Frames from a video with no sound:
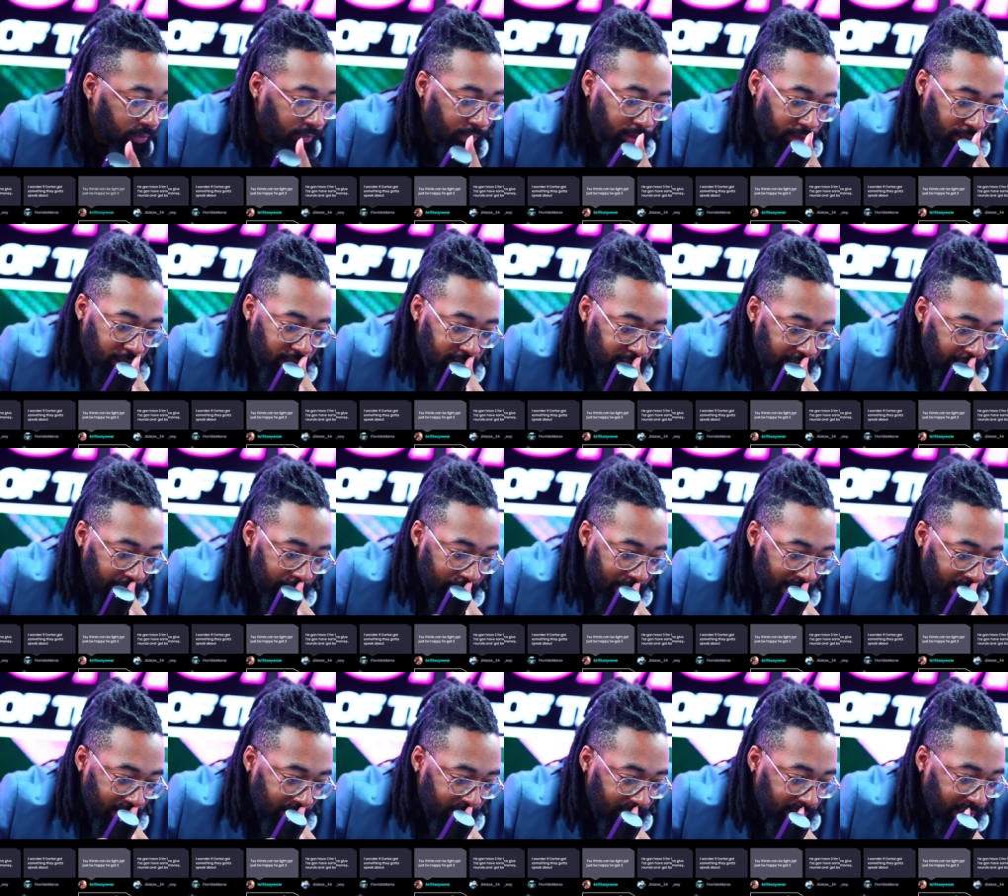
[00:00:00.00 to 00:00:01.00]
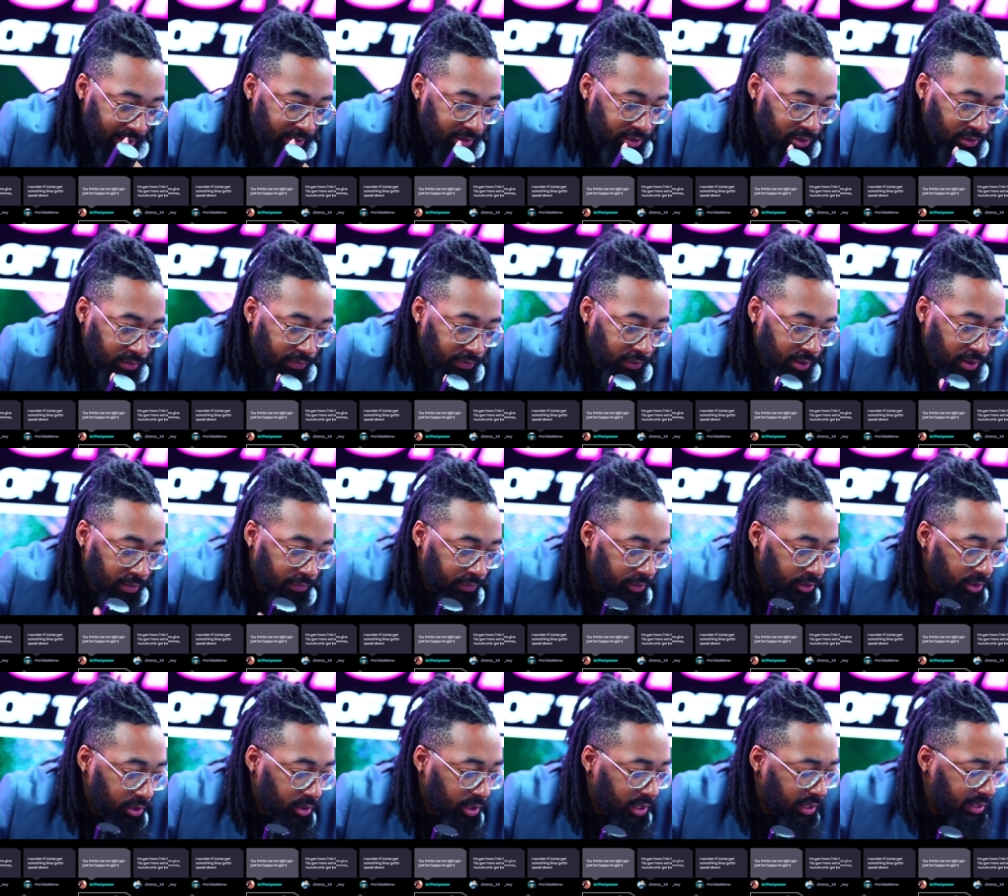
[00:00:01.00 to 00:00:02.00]
Is that battle night so far for
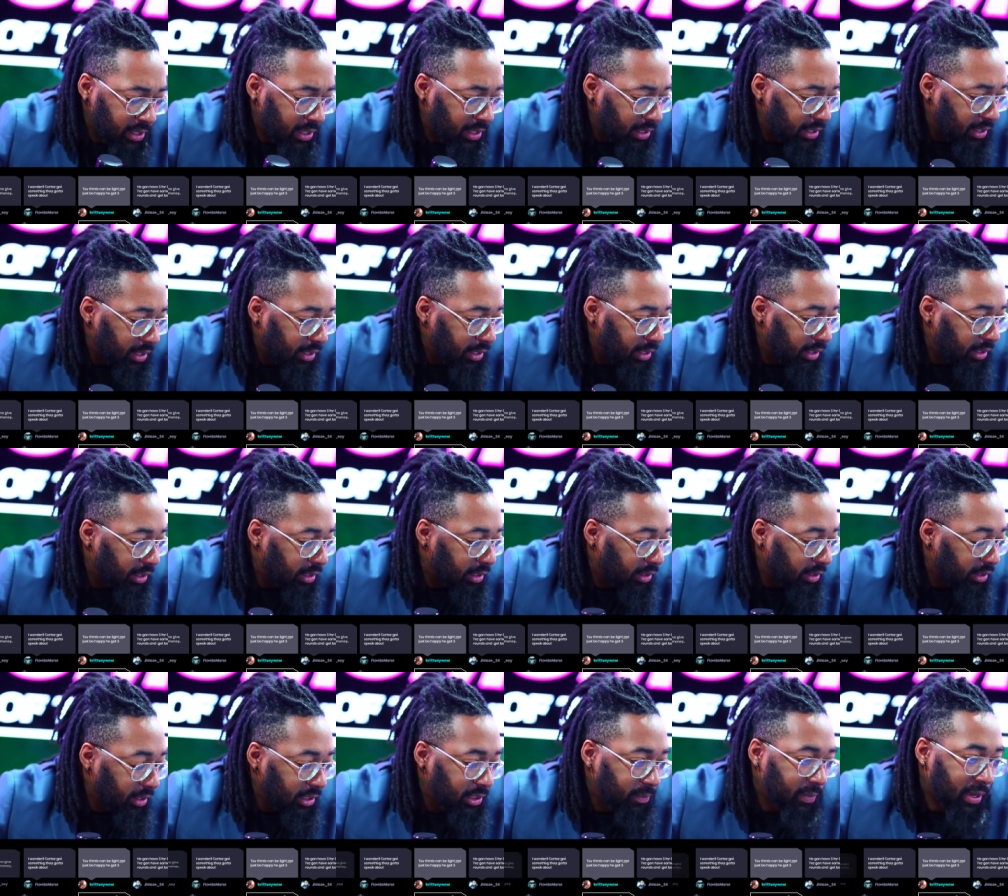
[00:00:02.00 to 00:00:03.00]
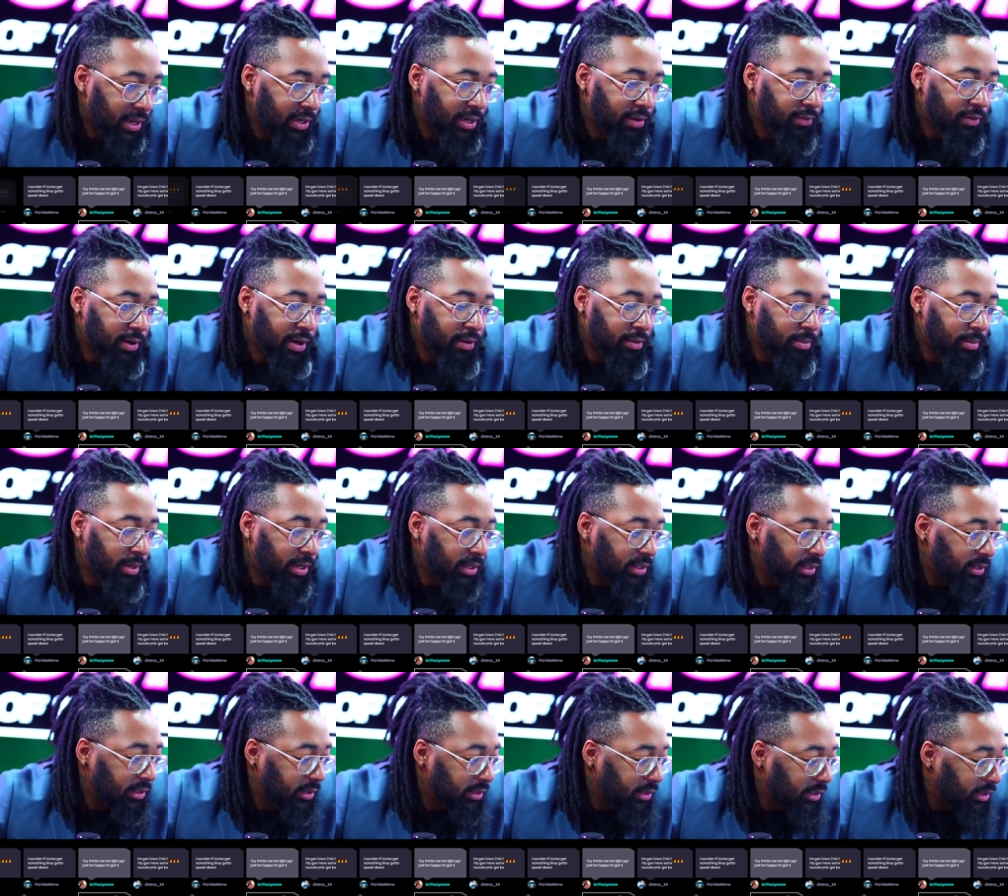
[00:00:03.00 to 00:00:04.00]
you? Oh yeah, yeah, yeah, yeah. It's a battle night for everybody
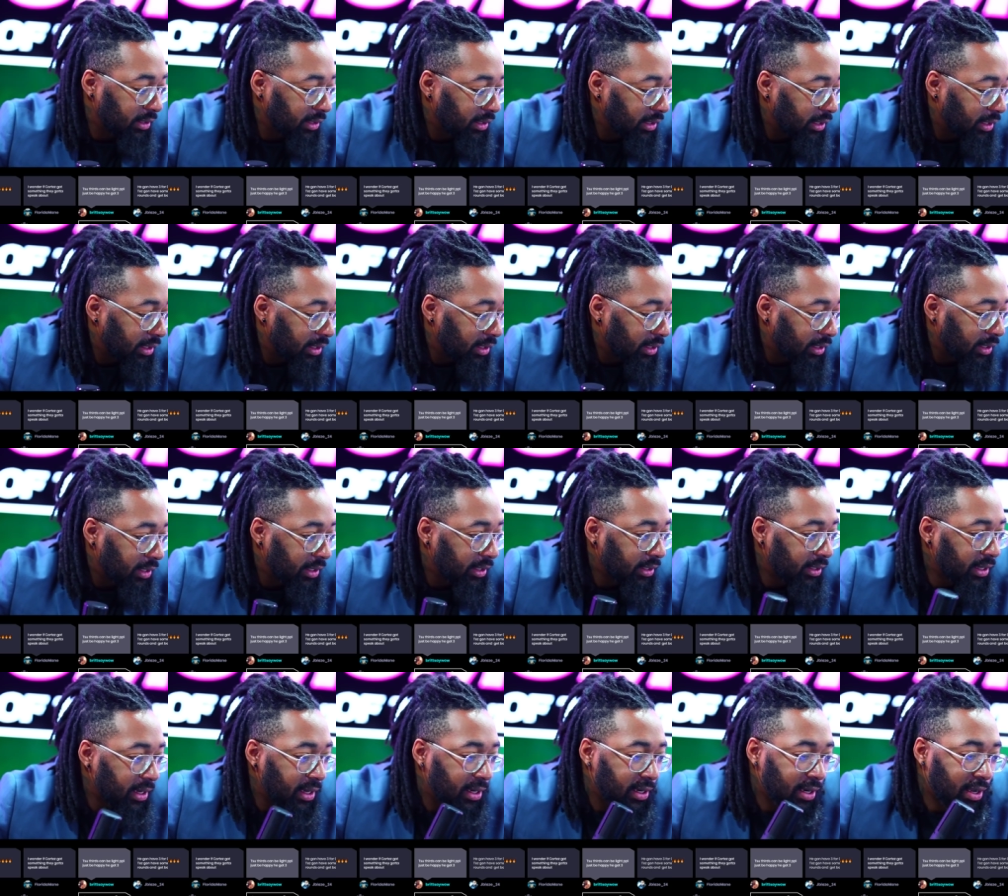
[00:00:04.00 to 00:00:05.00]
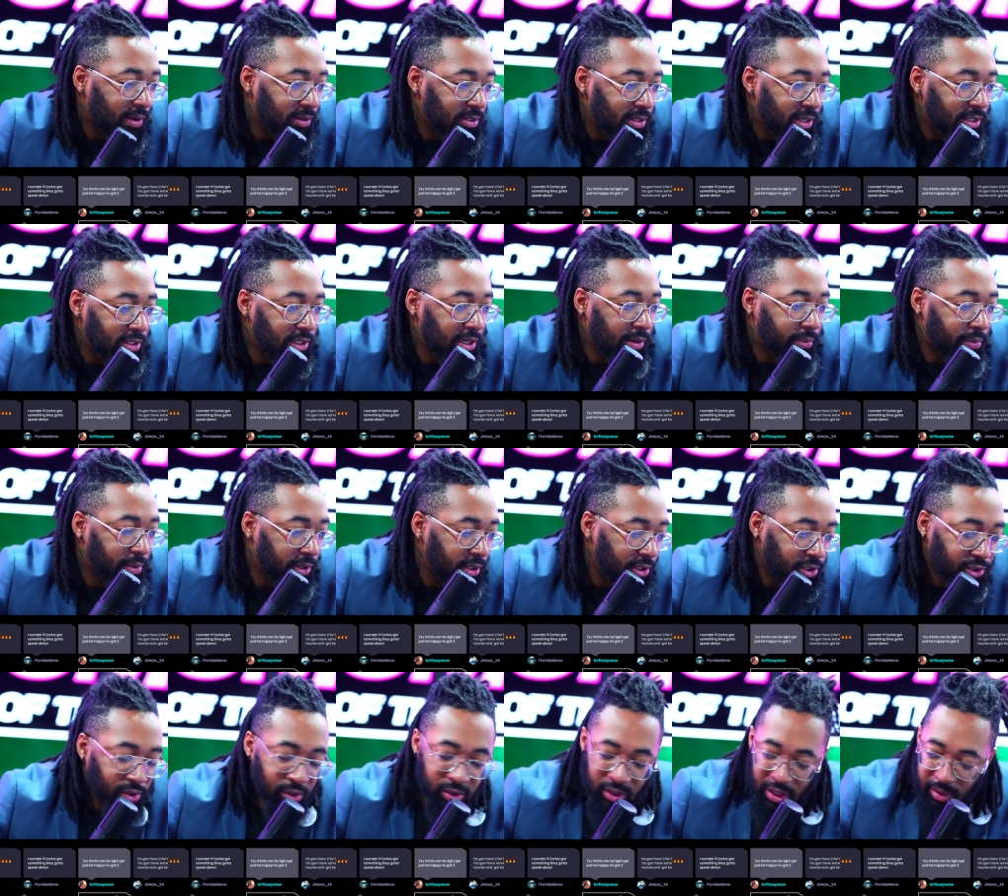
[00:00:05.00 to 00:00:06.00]
they announced this, and I'm pretty
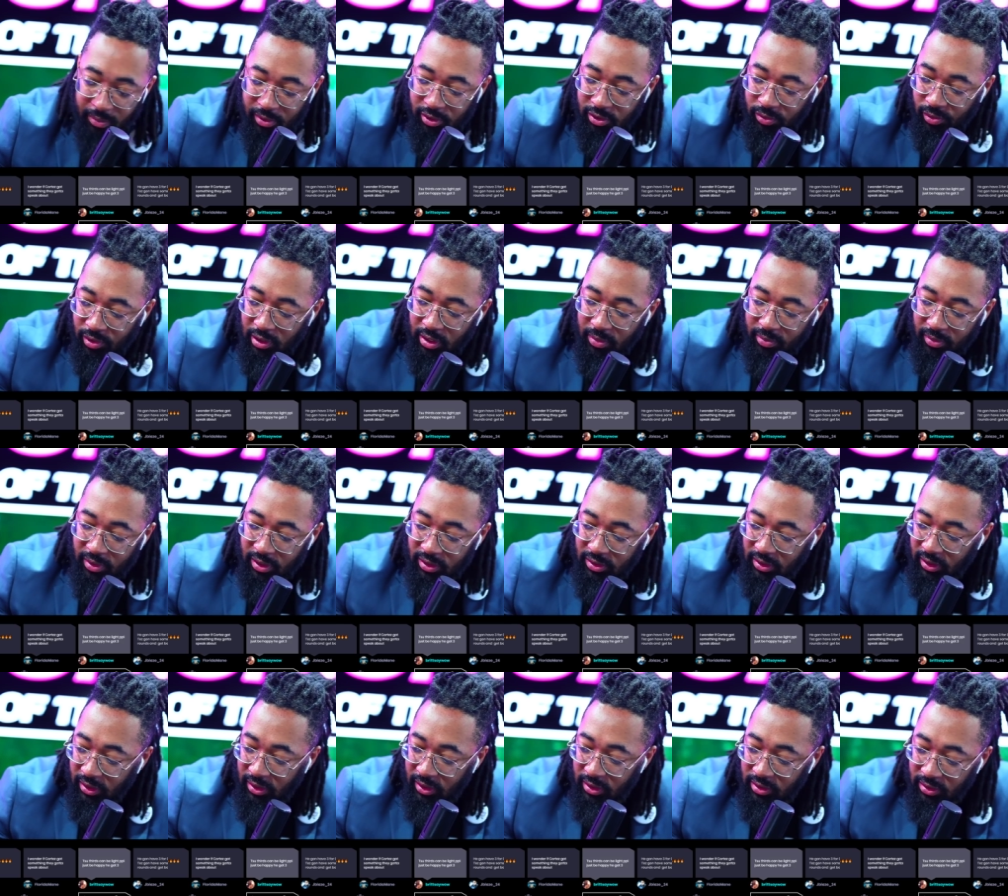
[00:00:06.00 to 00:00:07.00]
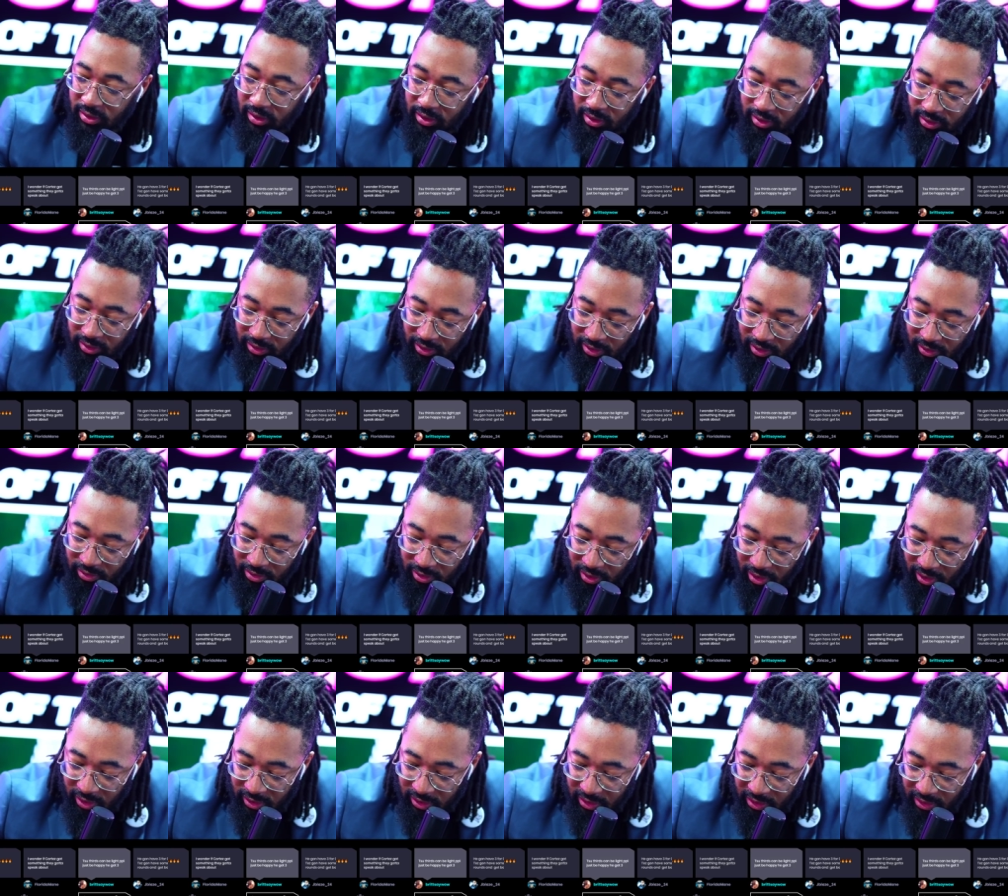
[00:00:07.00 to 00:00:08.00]
sure the numbers went up, and the tickets then you know
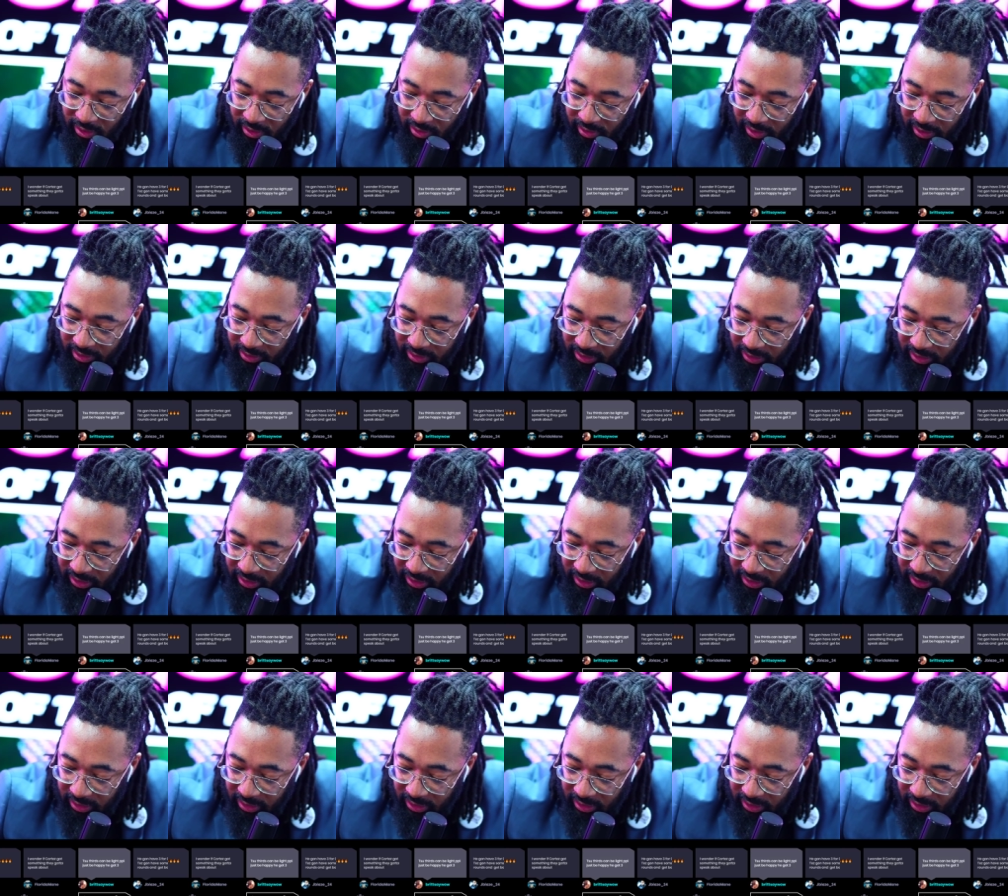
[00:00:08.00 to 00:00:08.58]
started selling crazy.